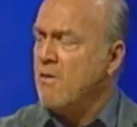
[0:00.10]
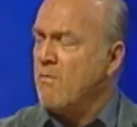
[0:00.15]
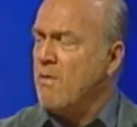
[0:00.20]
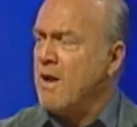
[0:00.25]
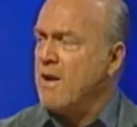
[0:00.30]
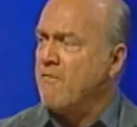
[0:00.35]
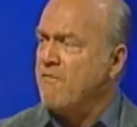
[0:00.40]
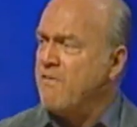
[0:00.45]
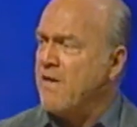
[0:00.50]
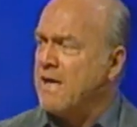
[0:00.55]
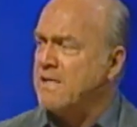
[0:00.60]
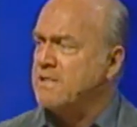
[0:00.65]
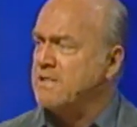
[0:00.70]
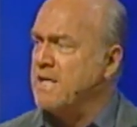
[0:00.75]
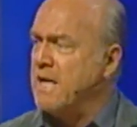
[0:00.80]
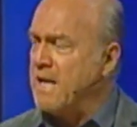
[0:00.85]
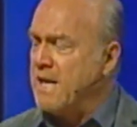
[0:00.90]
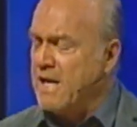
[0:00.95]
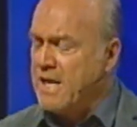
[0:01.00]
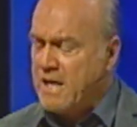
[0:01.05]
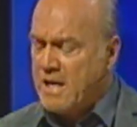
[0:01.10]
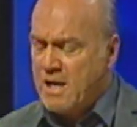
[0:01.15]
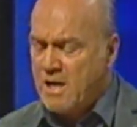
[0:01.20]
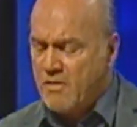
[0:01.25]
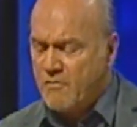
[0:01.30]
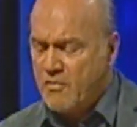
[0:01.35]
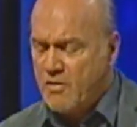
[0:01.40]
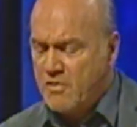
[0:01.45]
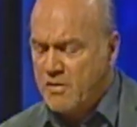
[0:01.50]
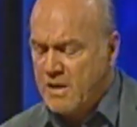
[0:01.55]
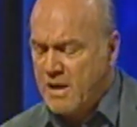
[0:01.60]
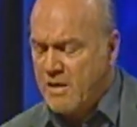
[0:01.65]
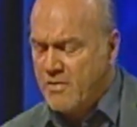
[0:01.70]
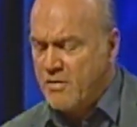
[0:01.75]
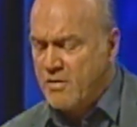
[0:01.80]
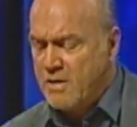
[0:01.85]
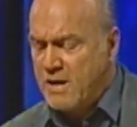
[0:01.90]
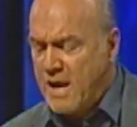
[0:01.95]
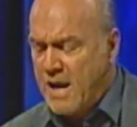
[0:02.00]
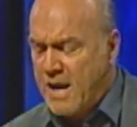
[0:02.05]
read a fascinating interview the
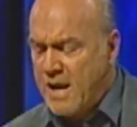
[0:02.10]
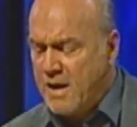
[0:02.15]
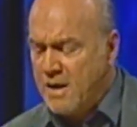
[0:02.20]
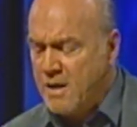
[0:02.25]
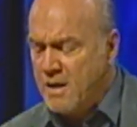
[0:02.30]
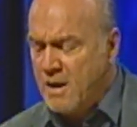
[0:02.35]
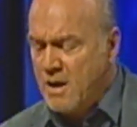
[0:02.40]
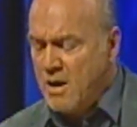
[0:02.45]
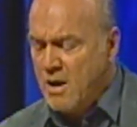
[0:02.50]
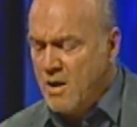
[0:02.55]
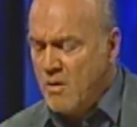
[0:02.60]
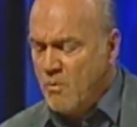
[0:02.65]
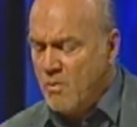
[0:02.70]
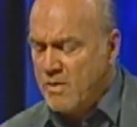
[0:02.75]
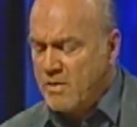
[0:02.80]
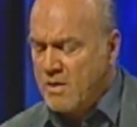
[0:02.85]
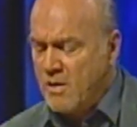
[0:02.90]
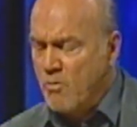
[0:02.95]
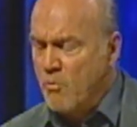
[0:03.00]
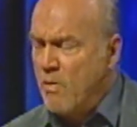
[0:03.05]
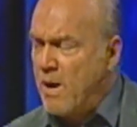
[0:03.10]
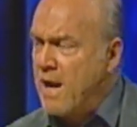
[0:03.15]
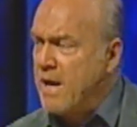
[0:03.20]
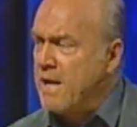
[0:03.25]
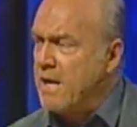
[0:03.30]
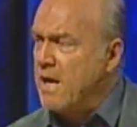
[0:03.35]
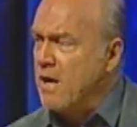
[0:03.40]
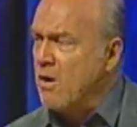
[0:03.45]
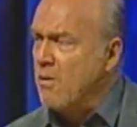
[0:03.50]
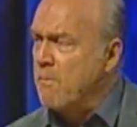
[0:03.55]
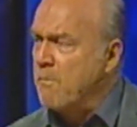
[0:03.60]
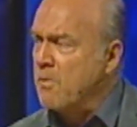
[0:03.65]
other day with a radio